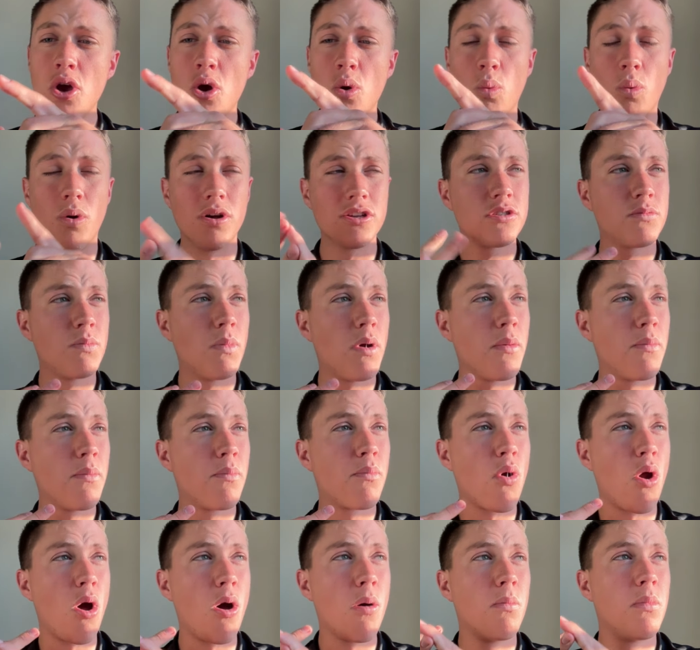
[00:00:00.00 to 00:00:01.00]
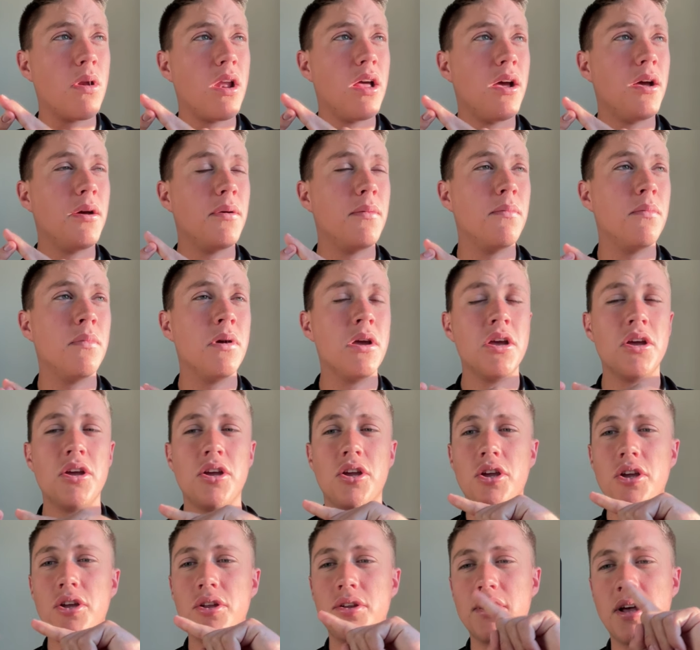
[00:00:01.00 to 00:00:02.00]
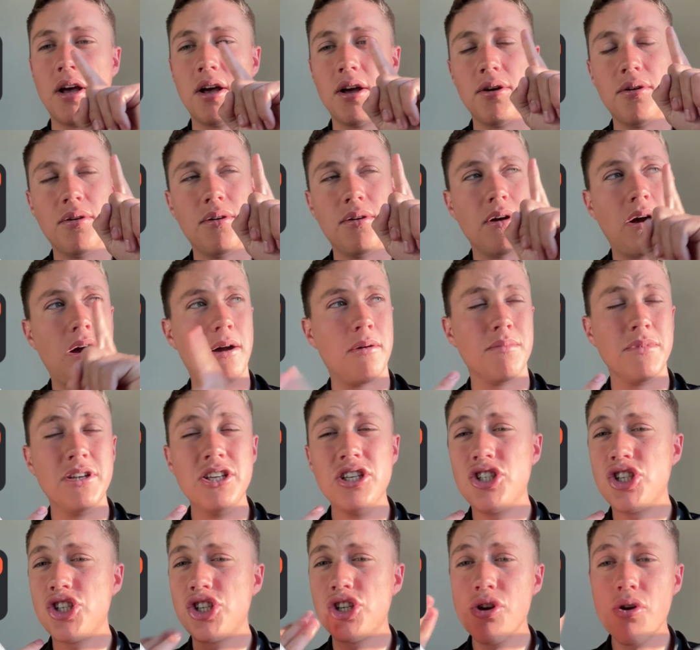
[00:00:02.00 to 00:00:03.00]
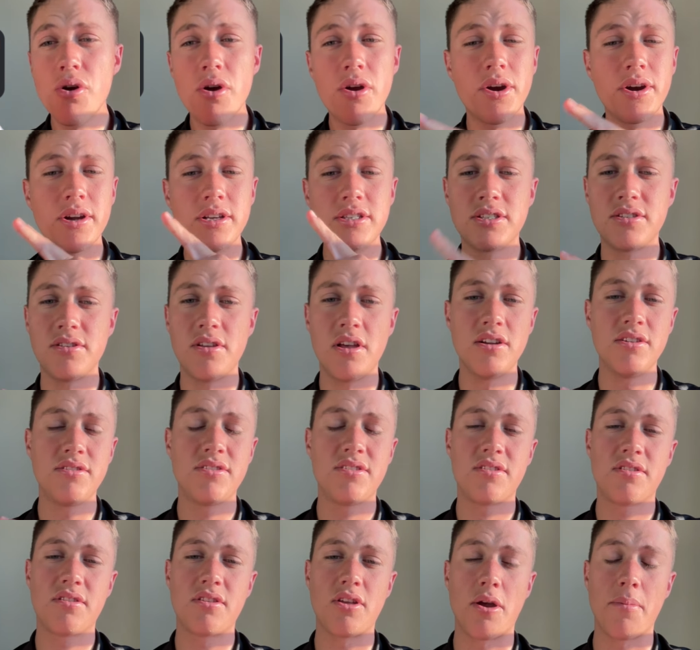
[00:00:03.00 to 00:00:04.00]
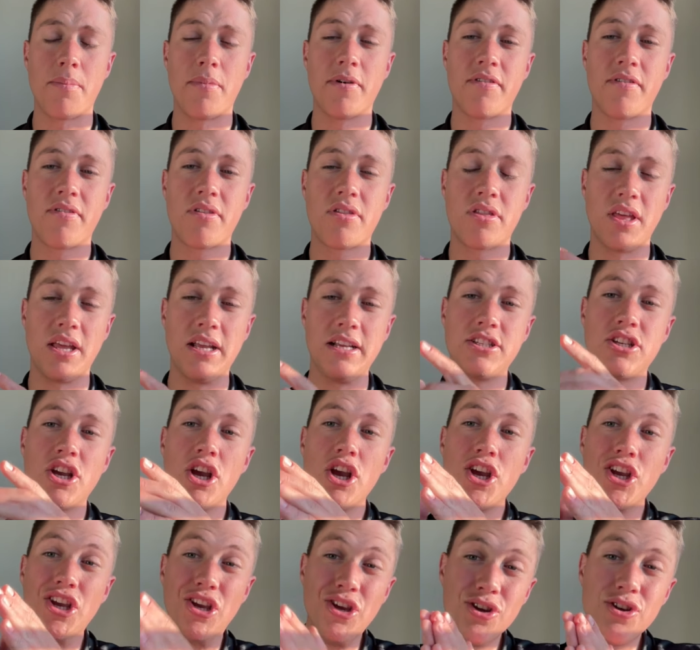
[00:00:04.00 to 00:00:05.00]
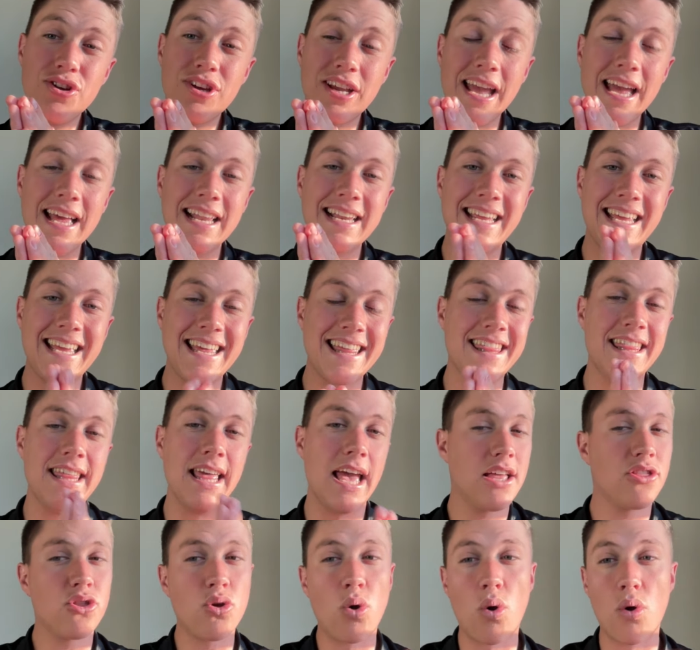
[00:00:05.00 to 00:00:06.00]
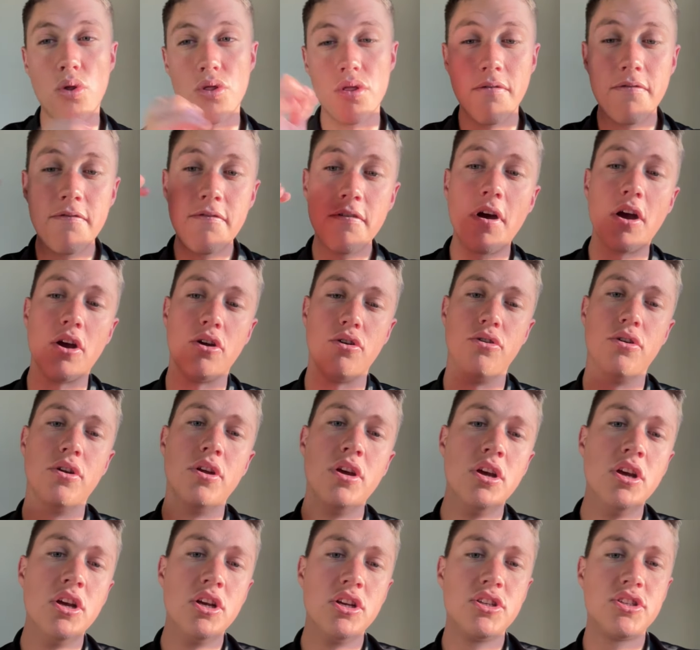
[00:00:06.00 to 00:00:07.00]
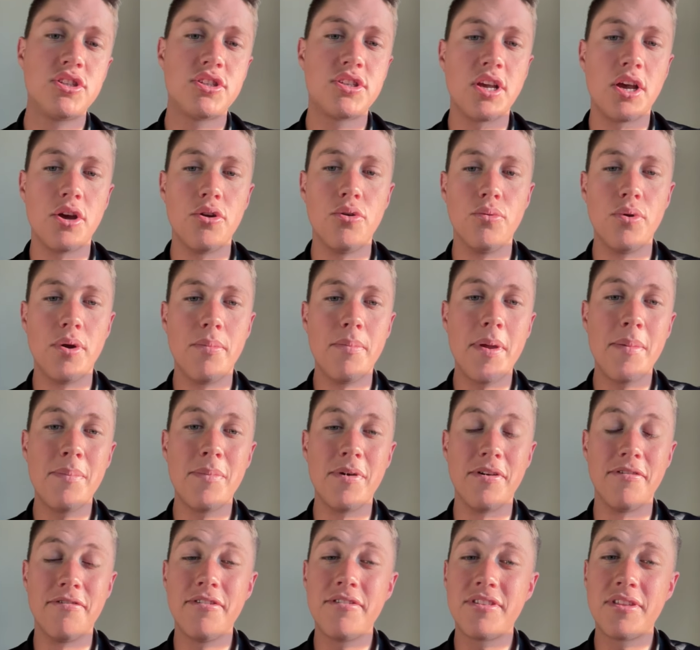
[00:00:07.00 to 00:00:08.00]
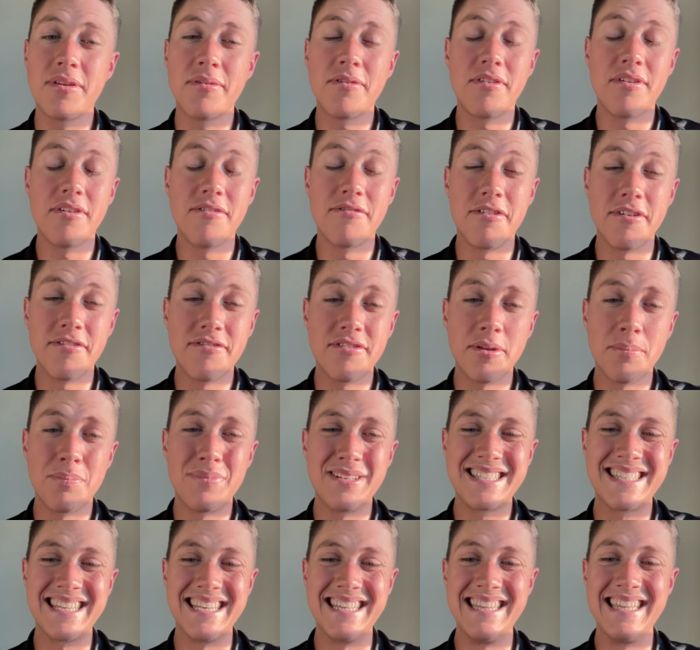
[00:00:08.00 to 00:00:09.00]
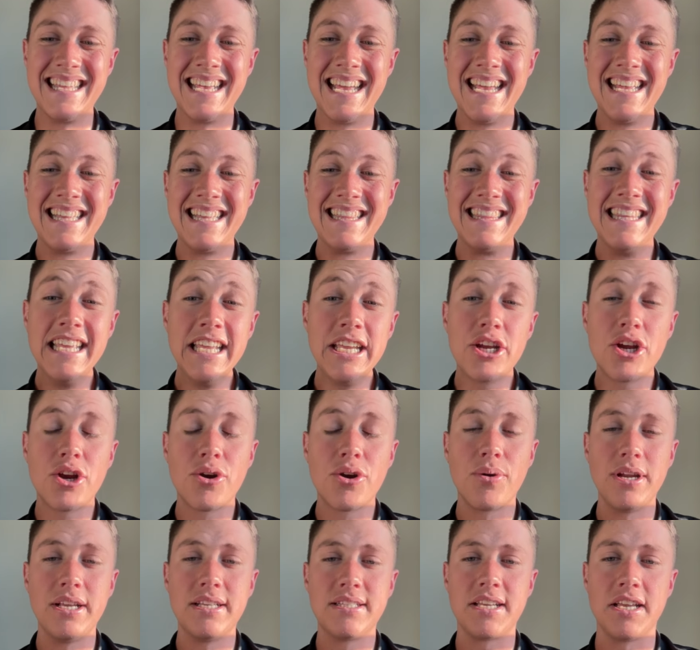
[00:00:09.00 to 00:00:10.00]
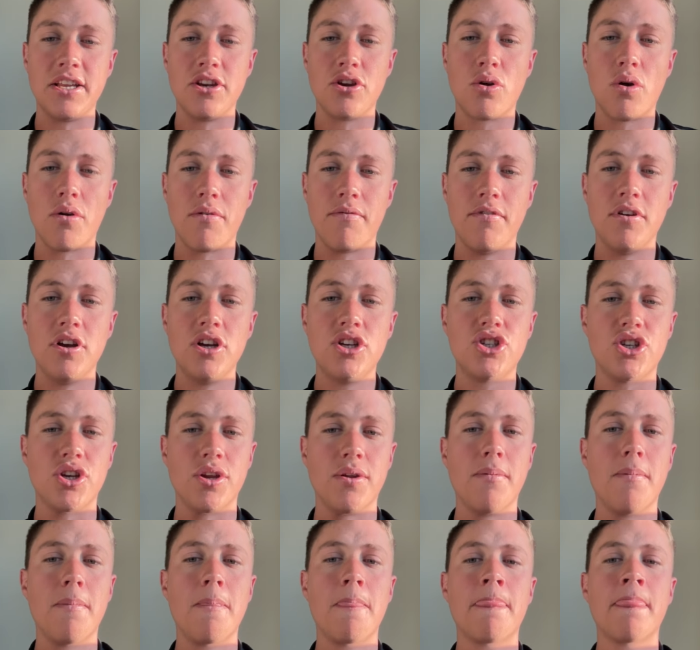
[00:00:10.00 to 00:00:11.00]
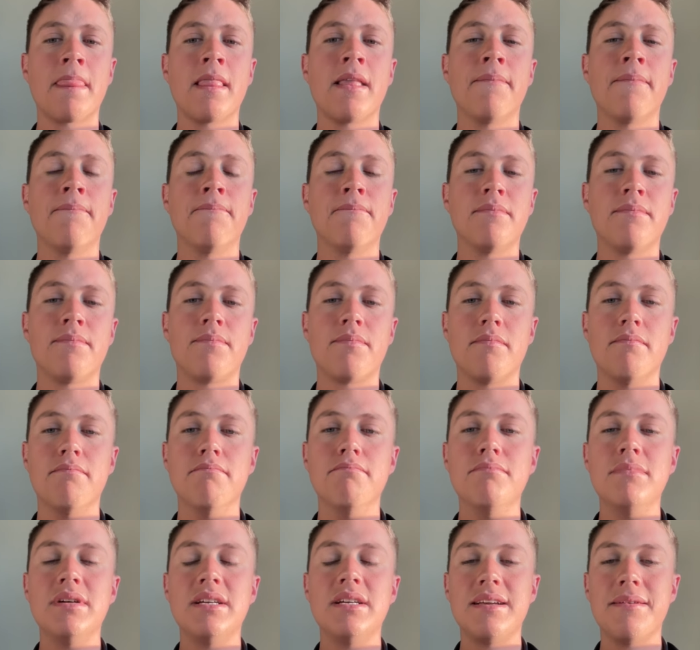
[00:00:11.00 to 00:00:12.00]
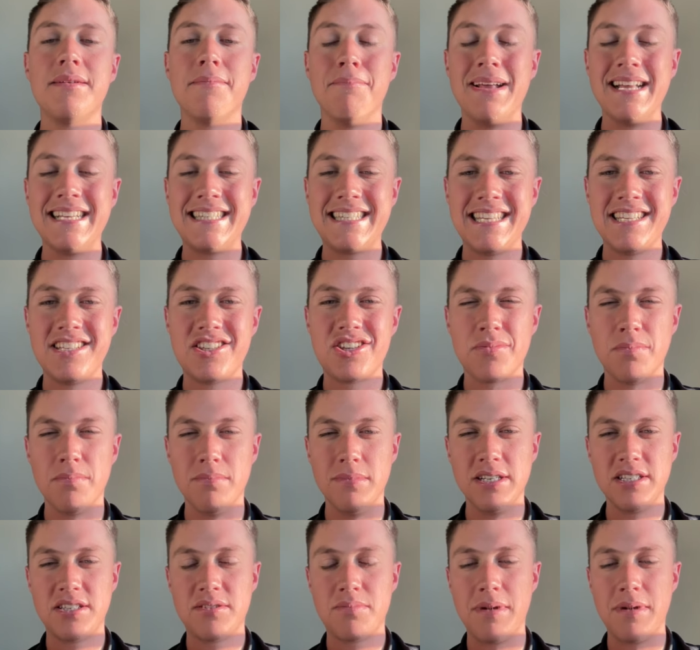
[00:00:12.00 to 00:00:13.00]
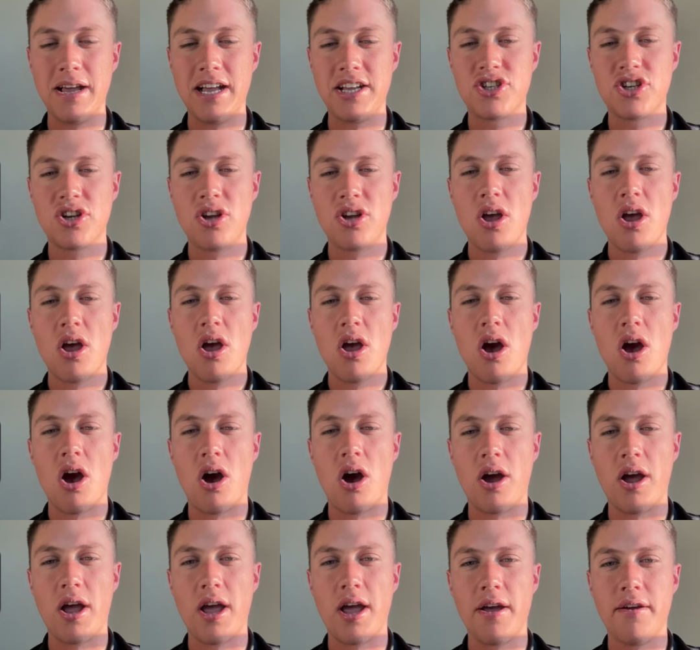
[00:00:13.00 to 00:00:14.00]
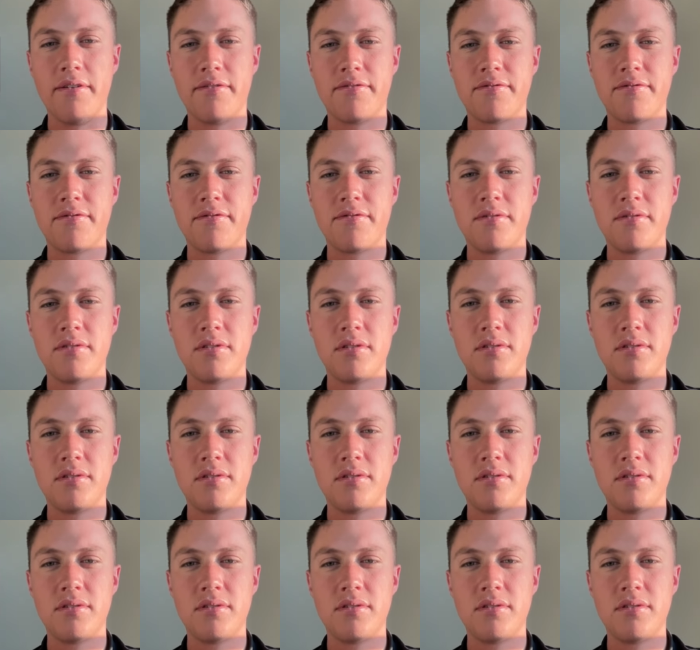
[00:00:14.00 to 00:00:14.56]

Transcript: what's my problem, insurance, those type of things. You can get that on the phone. So remember, 50% decrease in conversion. Message mismatch, I have